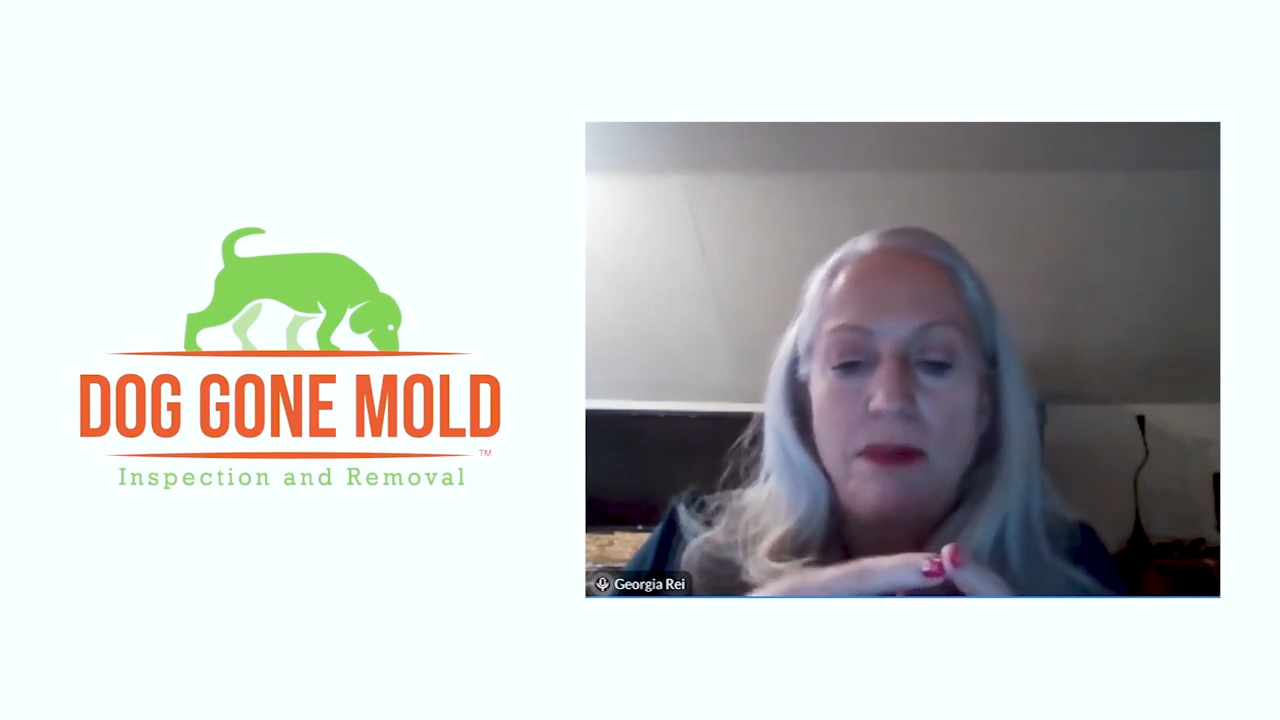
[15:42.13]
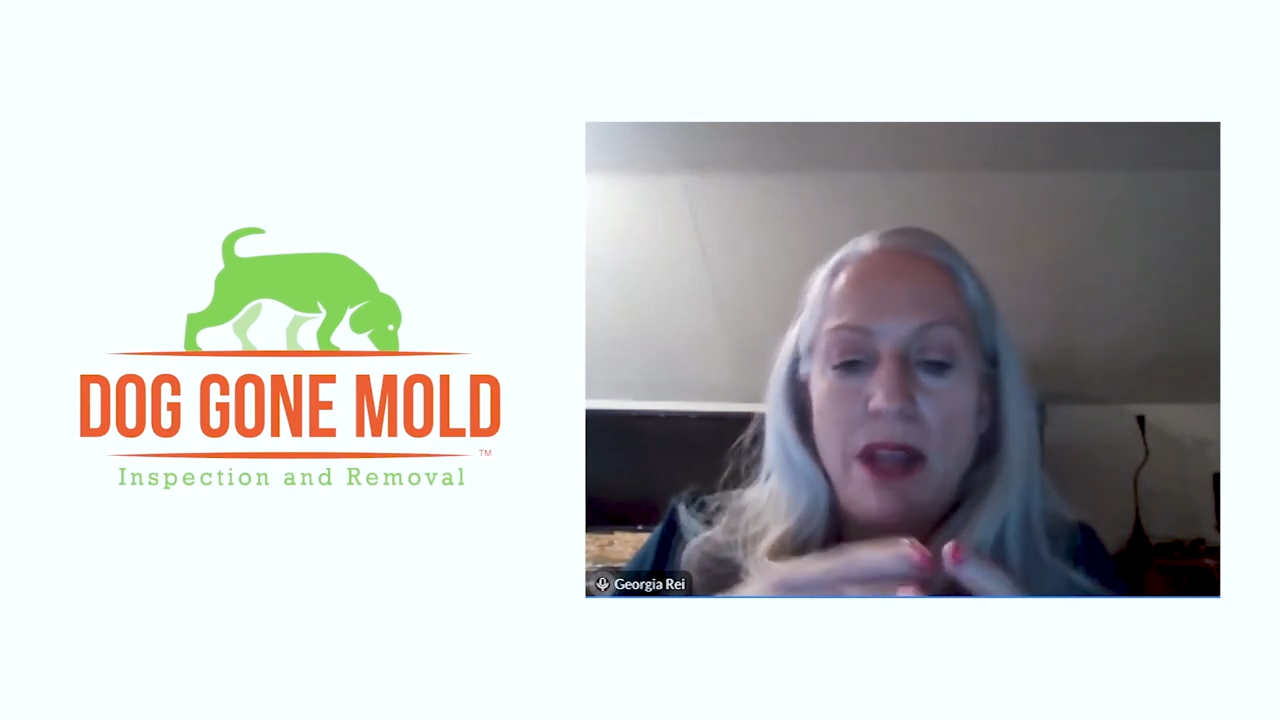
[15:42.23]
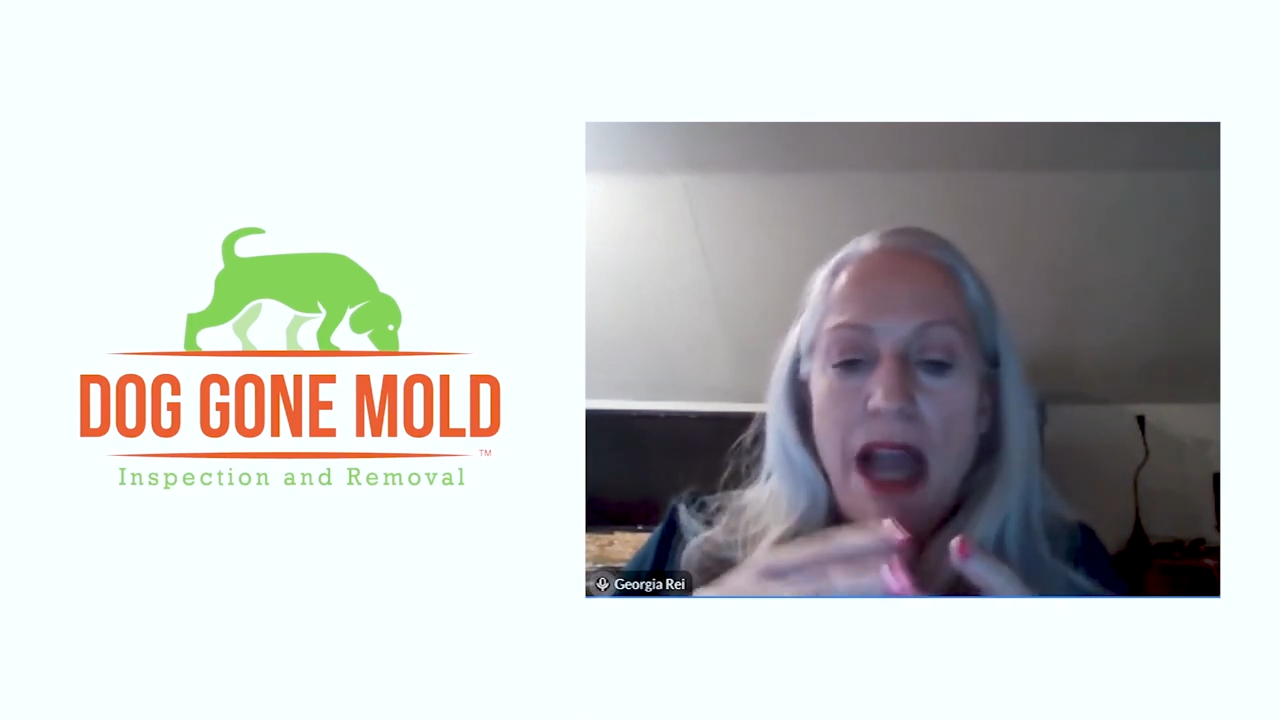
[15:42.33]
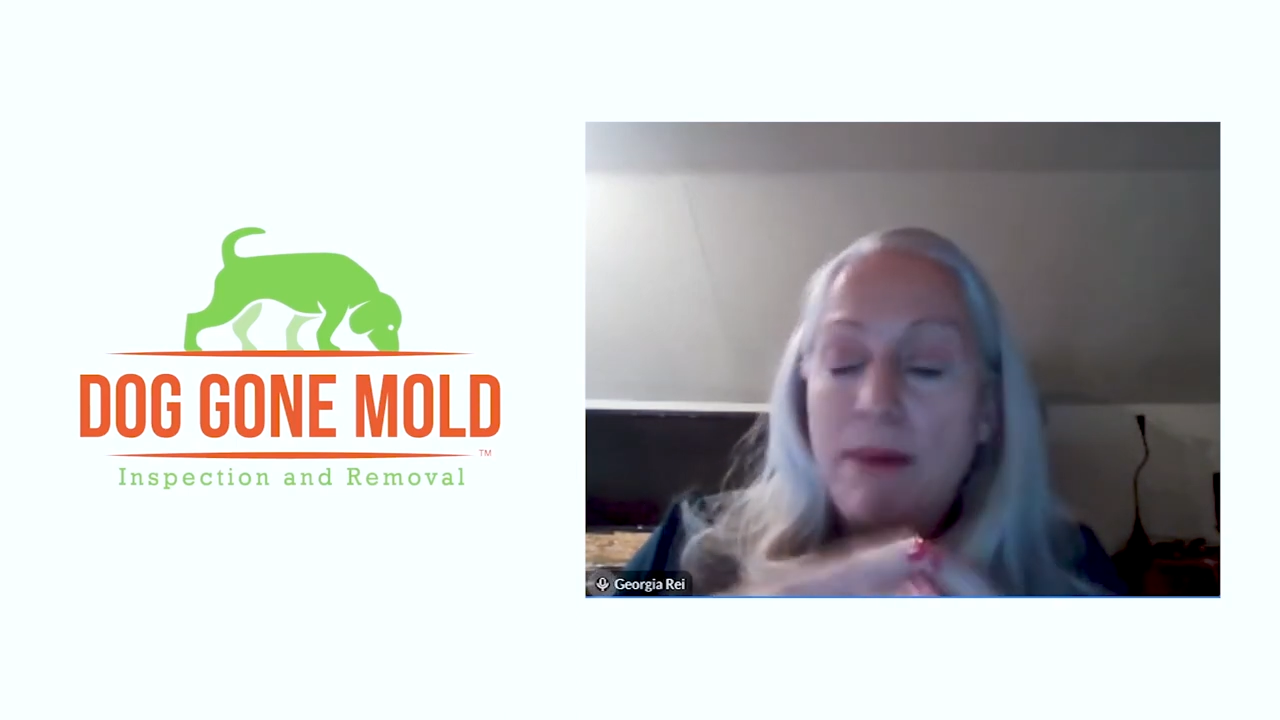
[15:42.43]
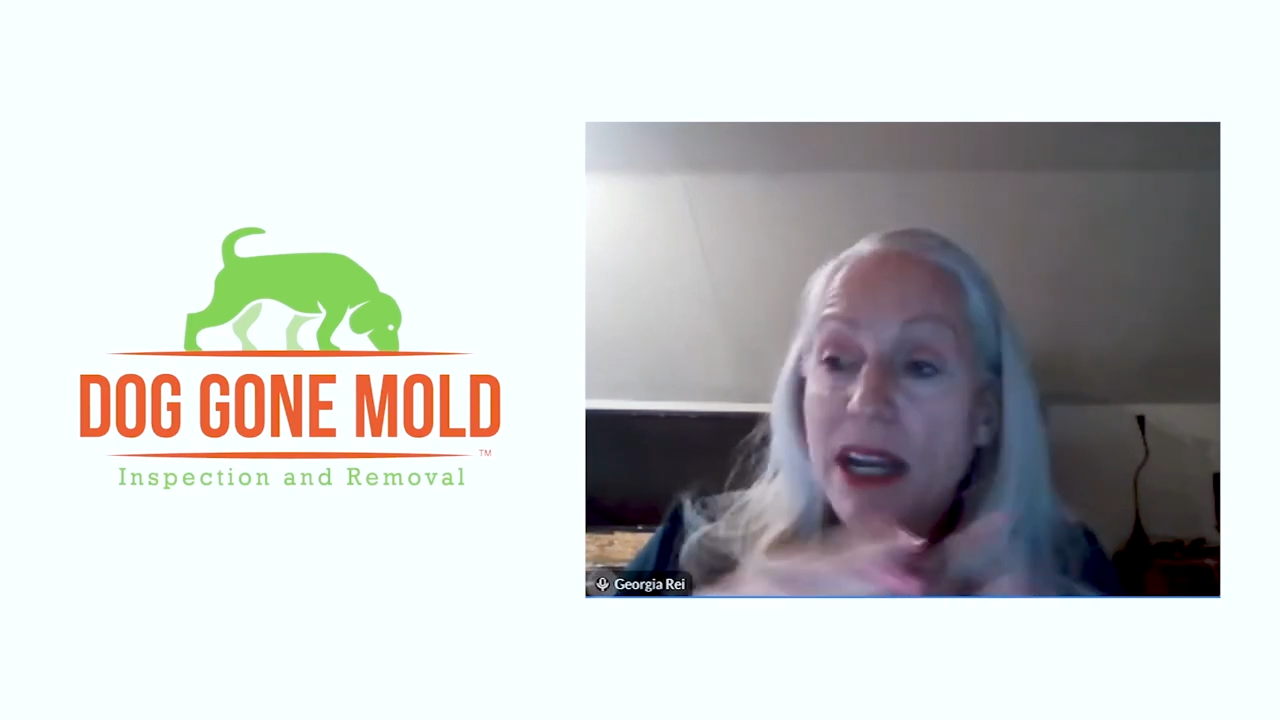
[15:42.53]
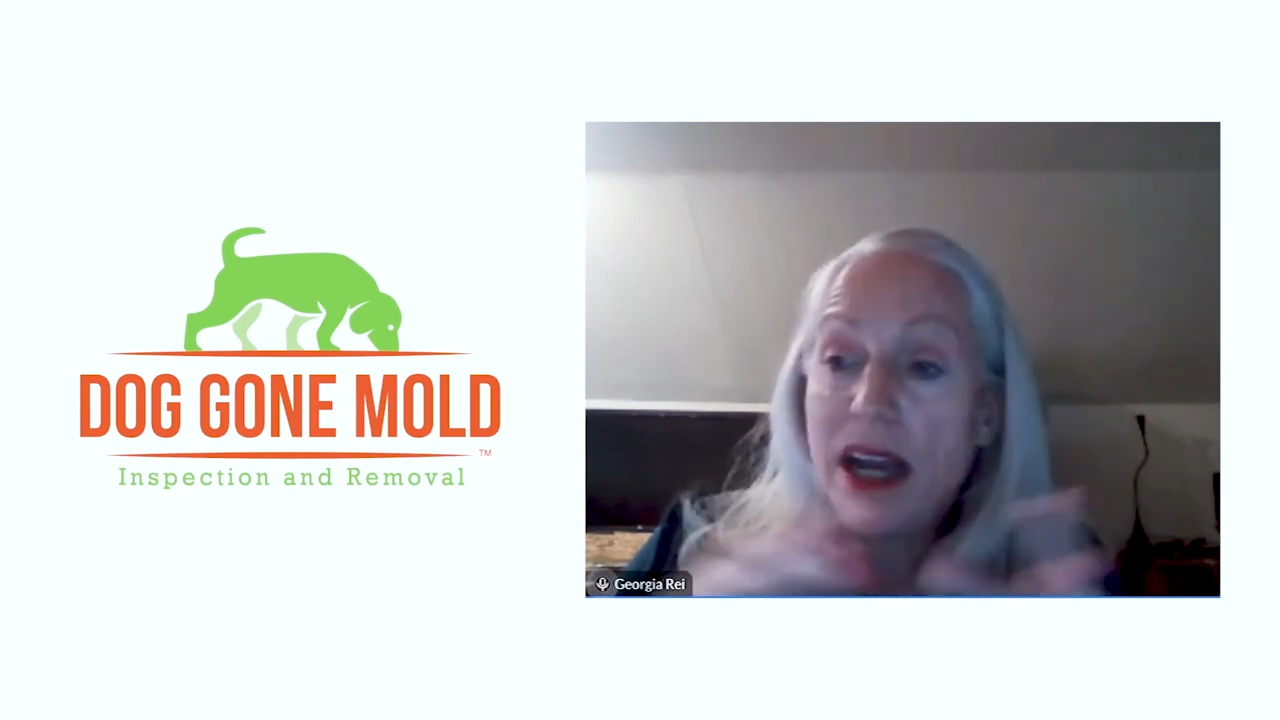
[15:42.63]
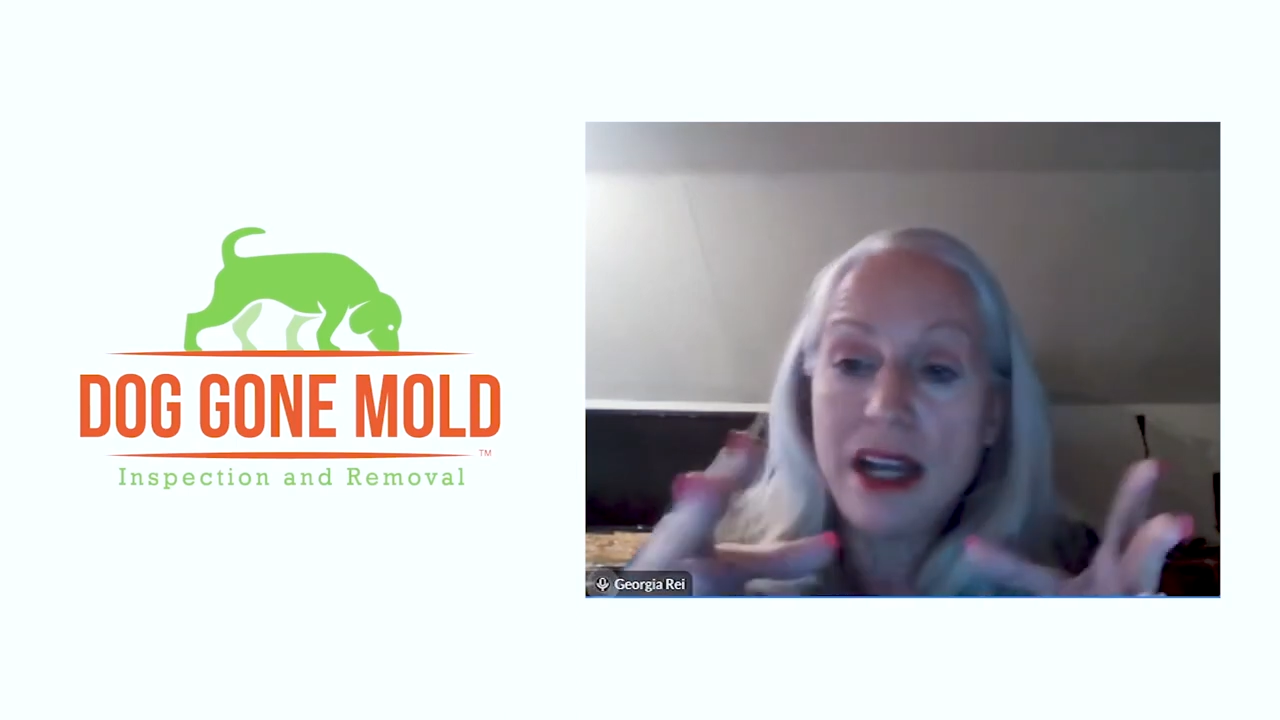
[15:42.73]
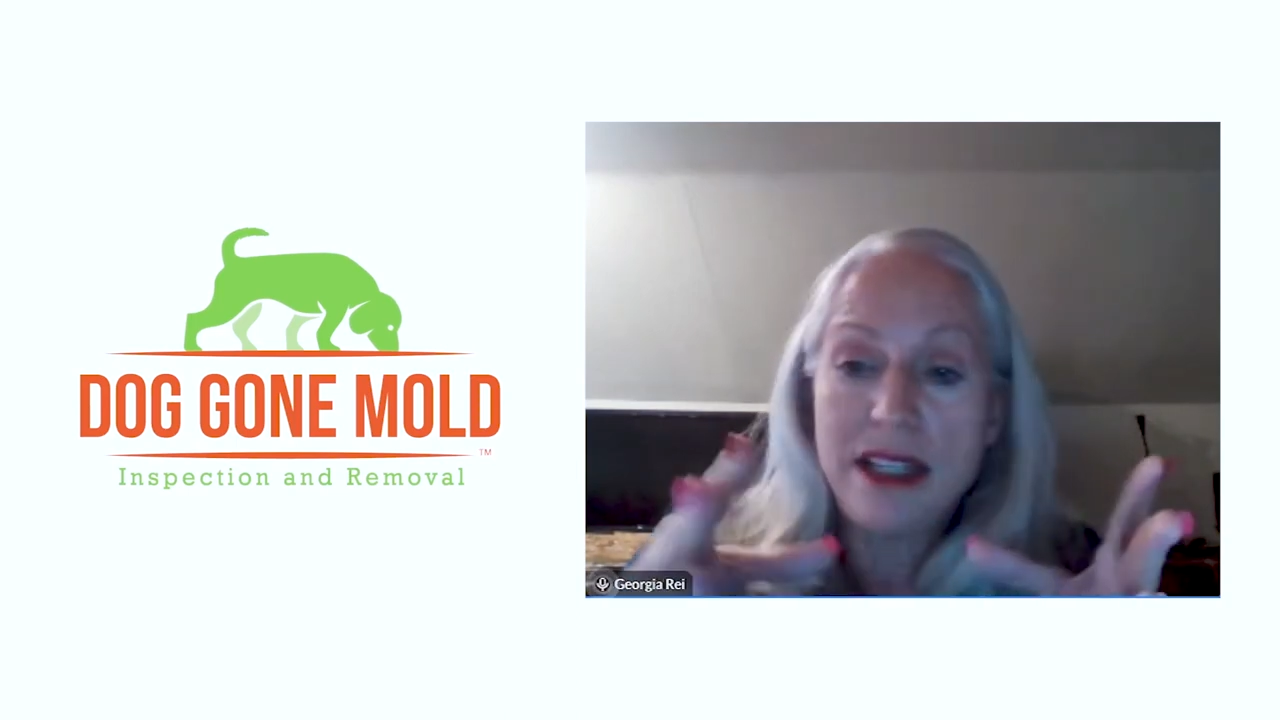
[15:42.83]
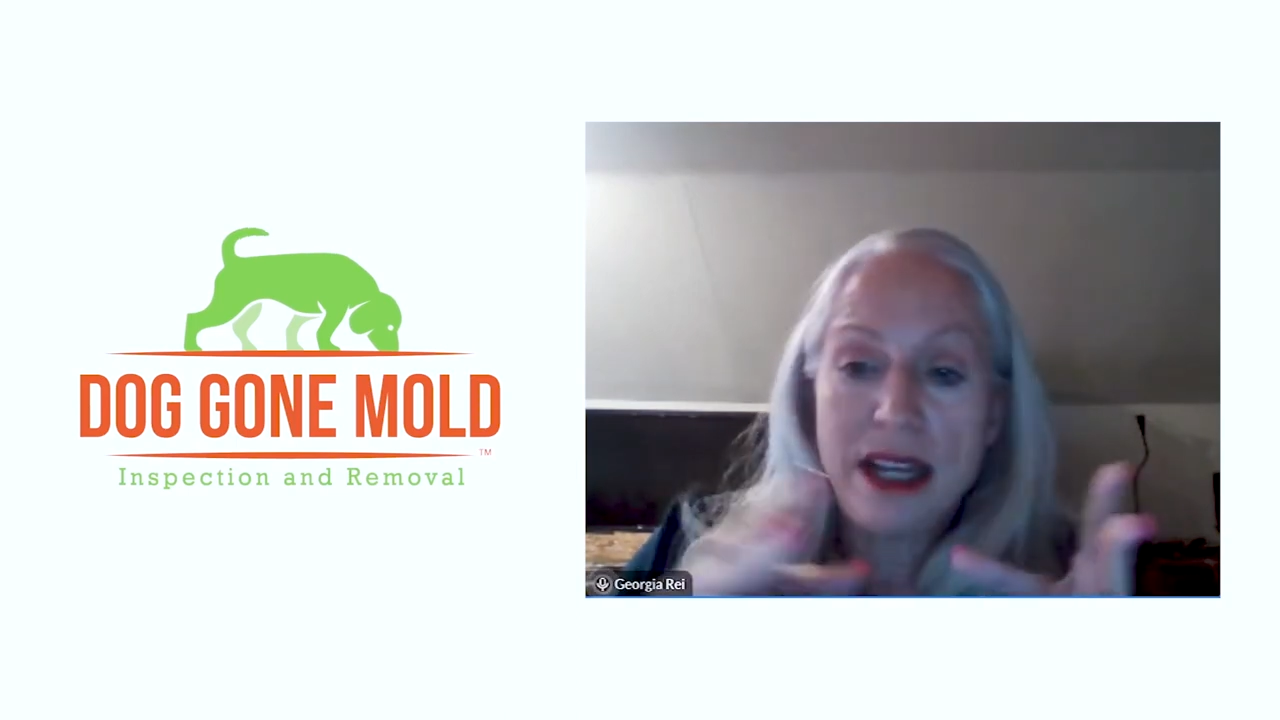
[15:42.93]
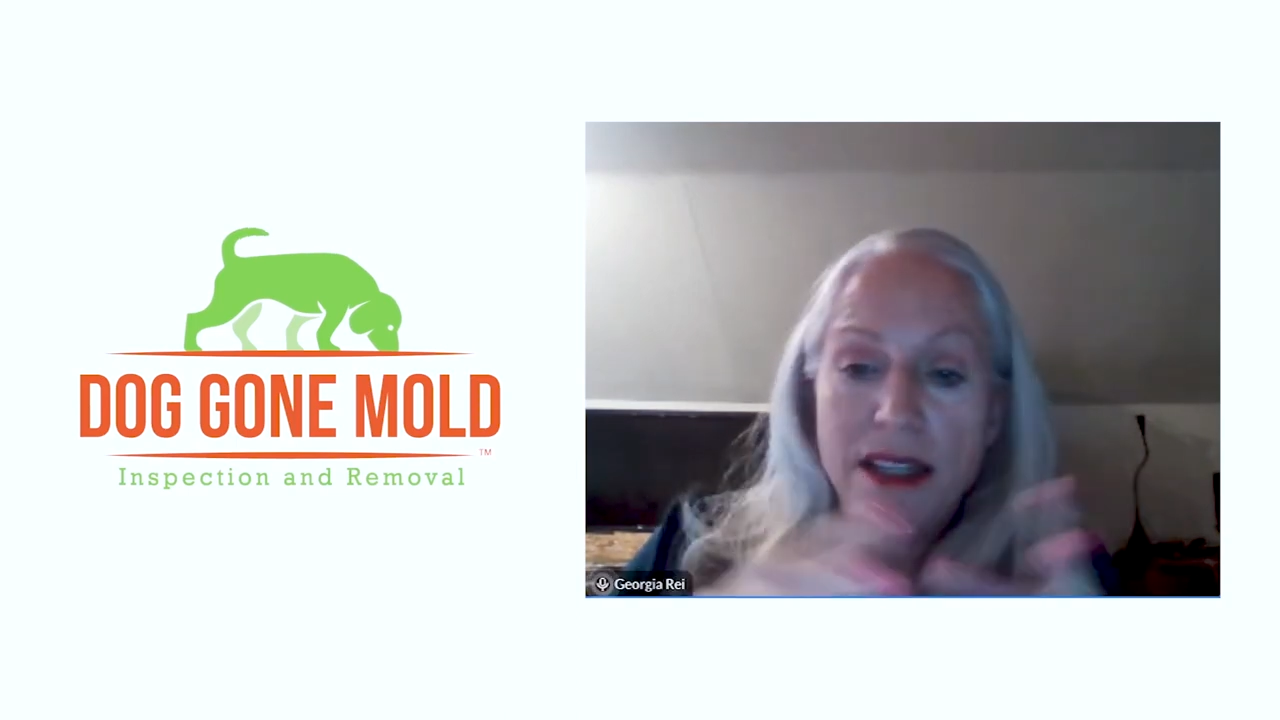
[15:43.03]
going to
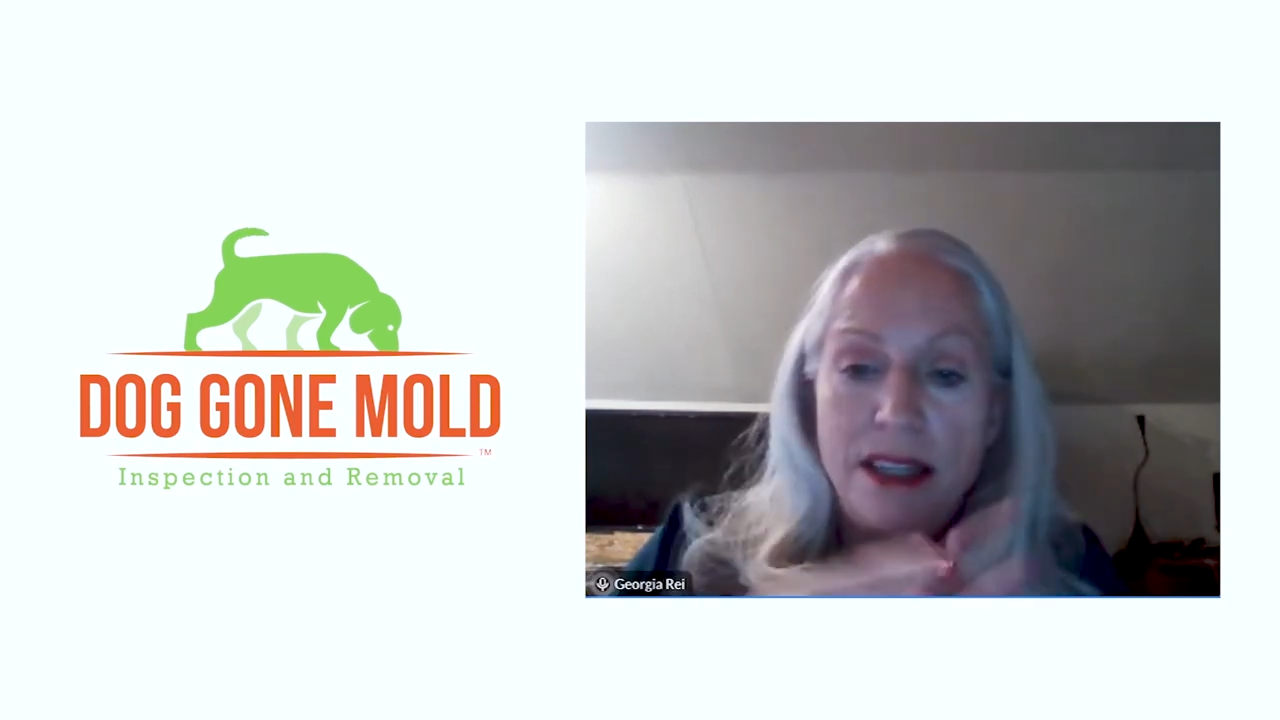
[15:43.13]
contact